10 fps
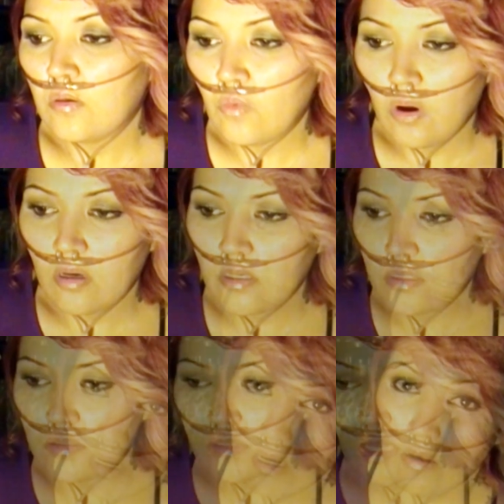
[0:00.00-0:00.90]
Couldn't walk,
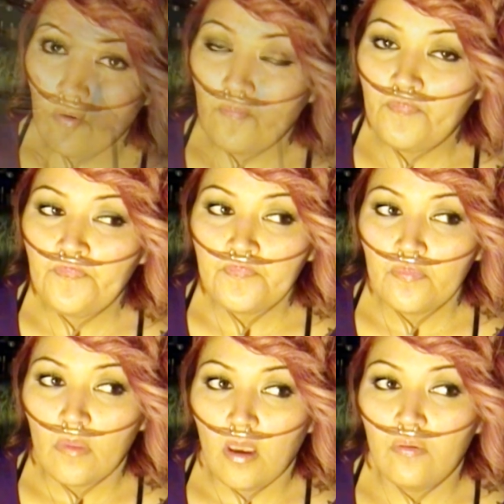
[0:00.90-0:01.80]
couldn't stand.
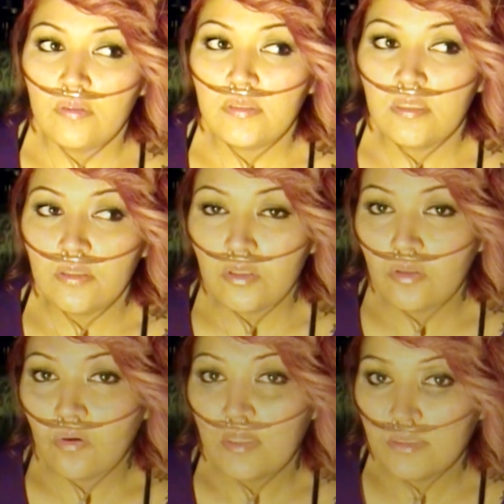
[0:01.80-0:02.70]
I was sent to
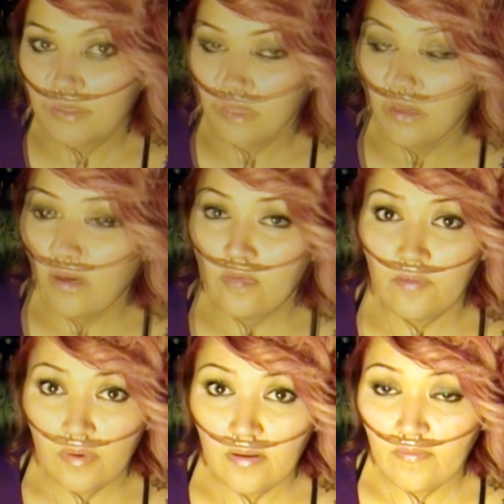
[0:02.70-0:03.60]
USC.
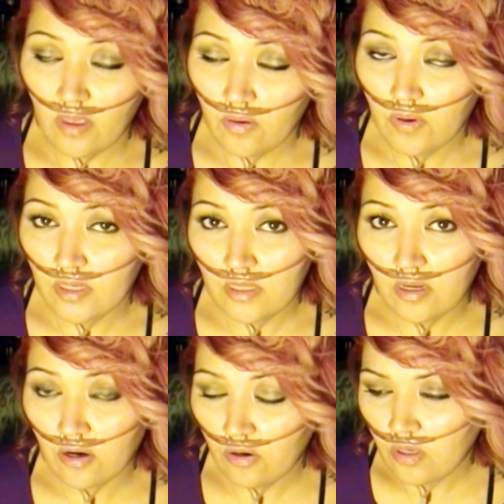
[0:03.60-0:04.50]
After being evaluated
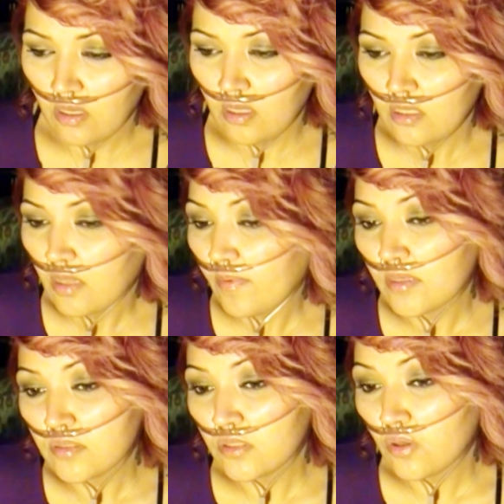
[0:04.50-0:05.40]
there, they
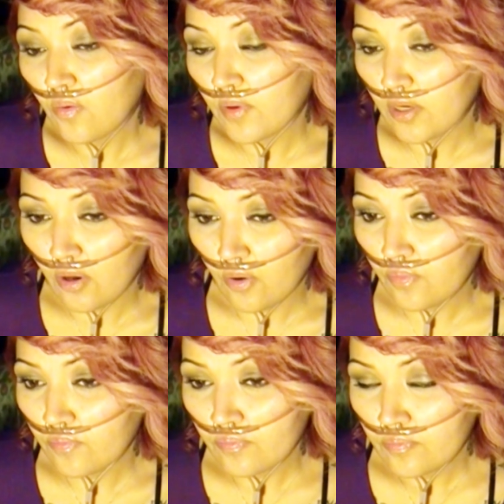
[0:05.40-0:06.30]
basically told me no,
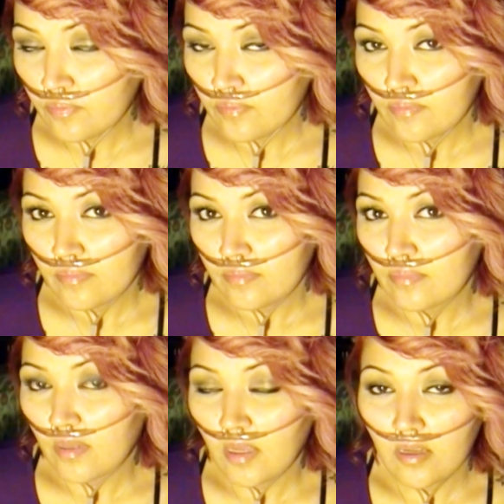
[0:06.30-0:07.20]

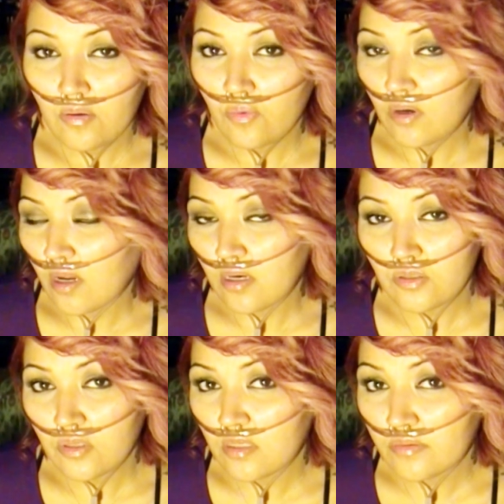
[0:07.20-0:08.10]
that we're not going to